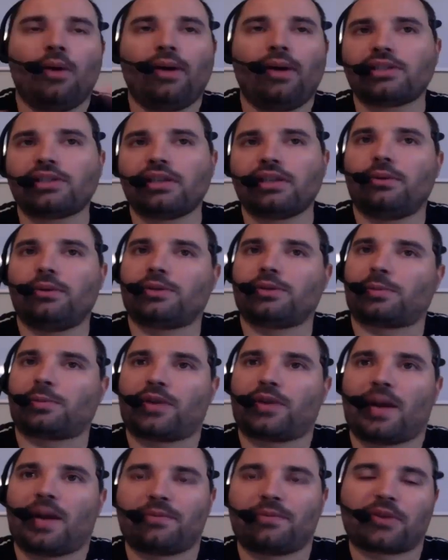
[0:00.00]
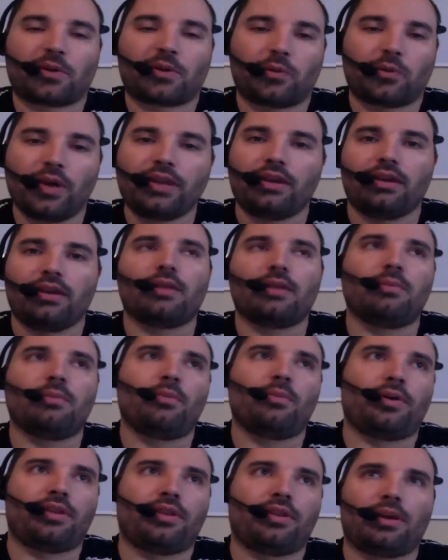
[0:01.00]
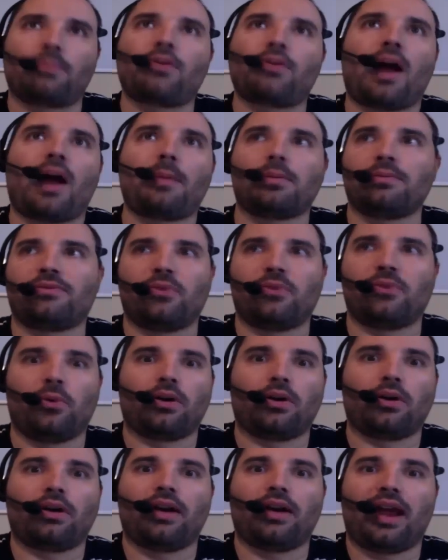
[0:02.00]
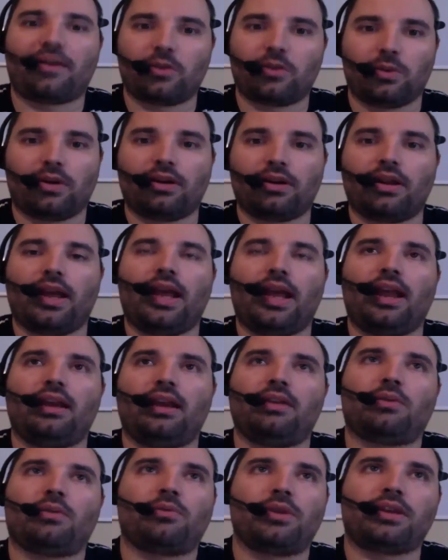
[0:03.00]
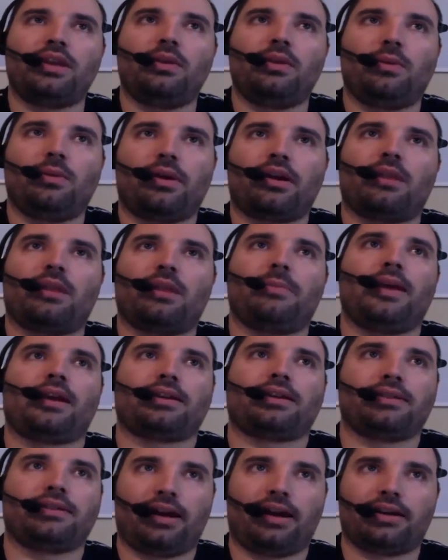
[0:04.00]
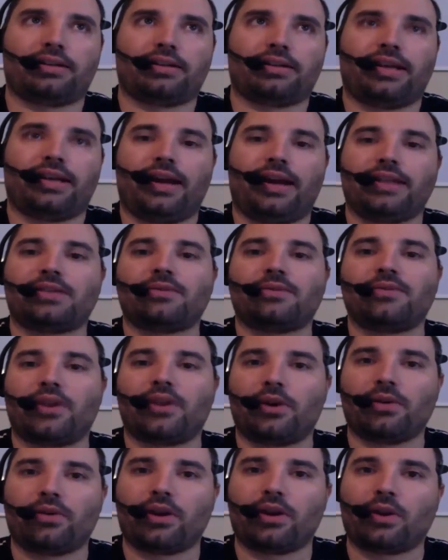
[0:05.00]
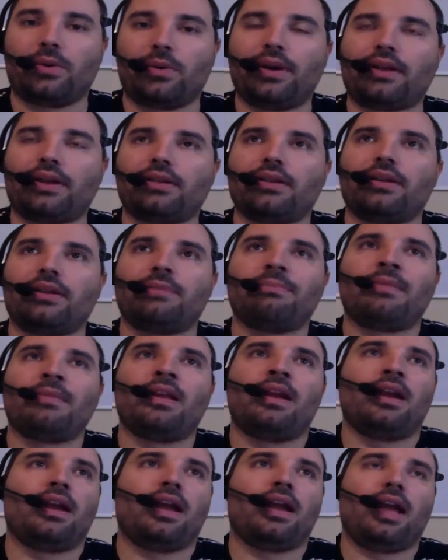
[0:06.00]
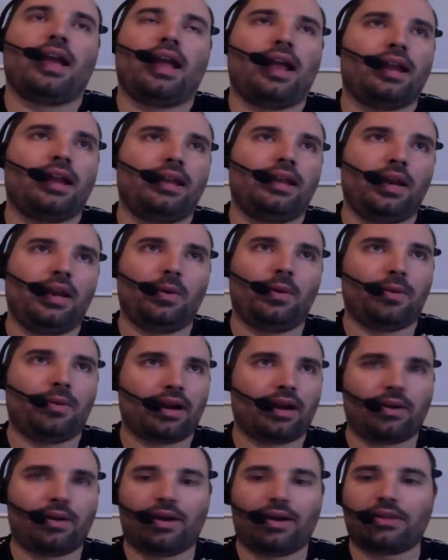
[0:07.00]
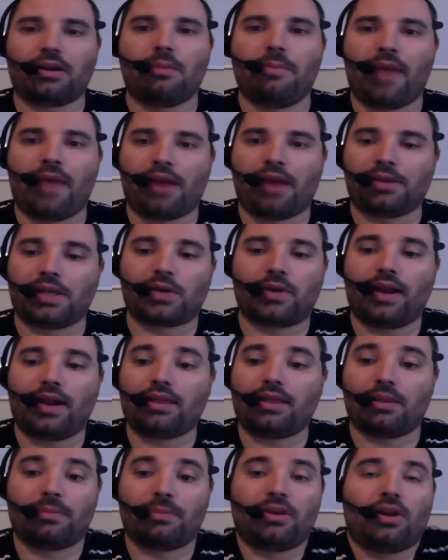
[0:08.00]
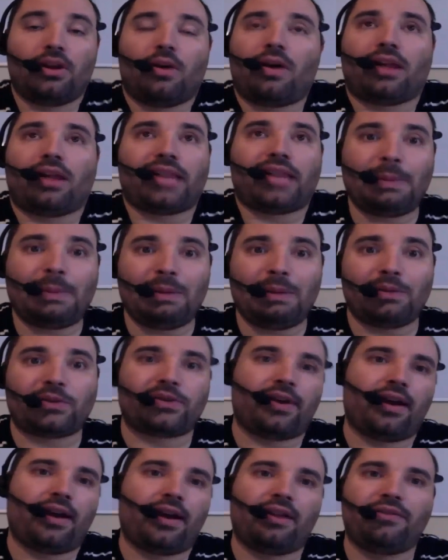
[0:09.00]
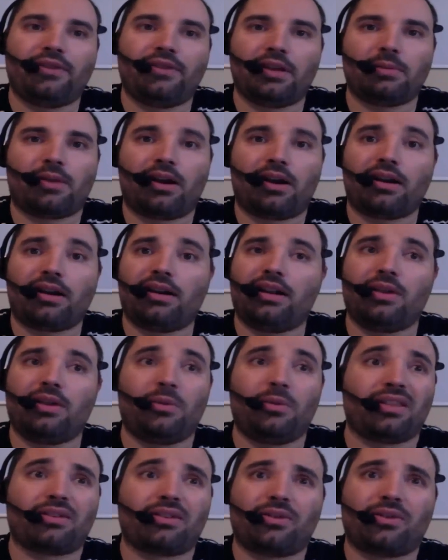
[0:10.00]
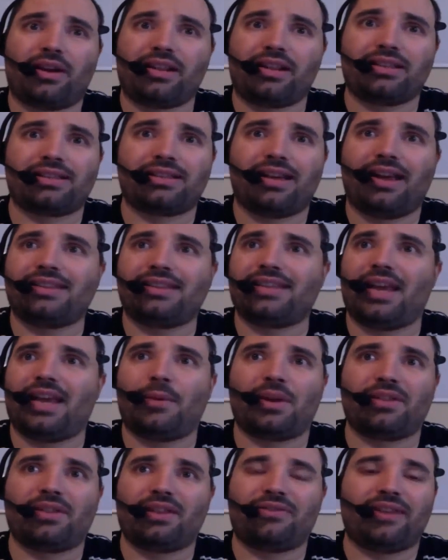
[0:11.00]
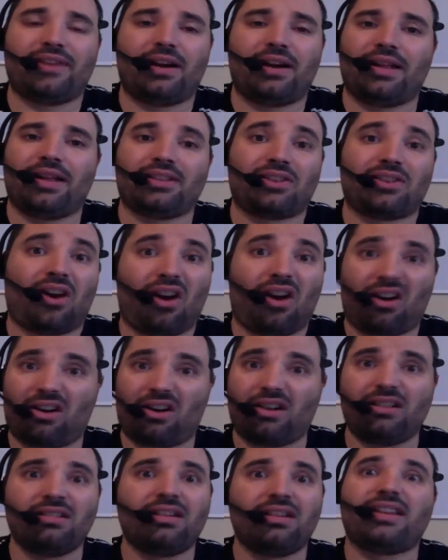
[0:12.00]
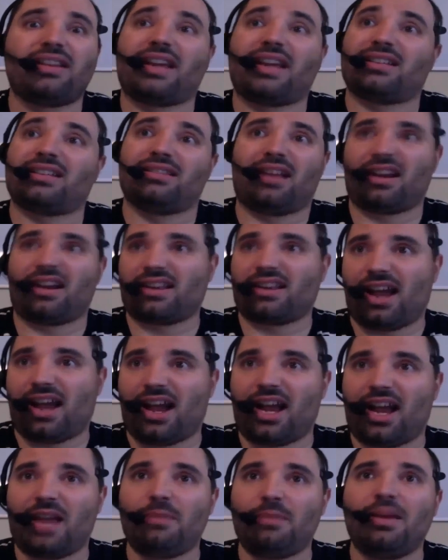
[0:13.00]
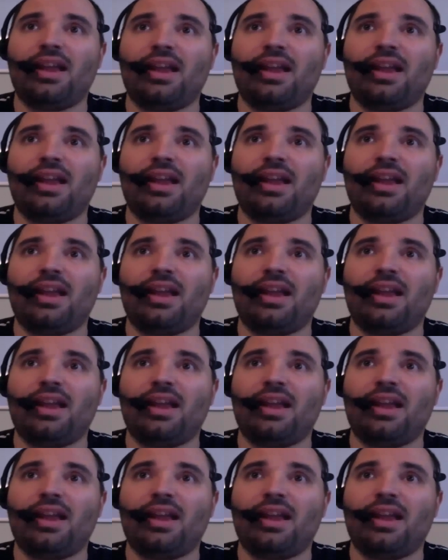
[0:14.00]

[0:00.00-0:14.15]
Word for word: actually, it was a problem for Ricky more than a problem for everyone. And Ricky wanted to make a ton of sites very, very quickly and he didn't want to go out there and manually create them. You know, a lot of people tried affiliate marketing with creating sites, and what have they found? It's hard, takes a lot of time,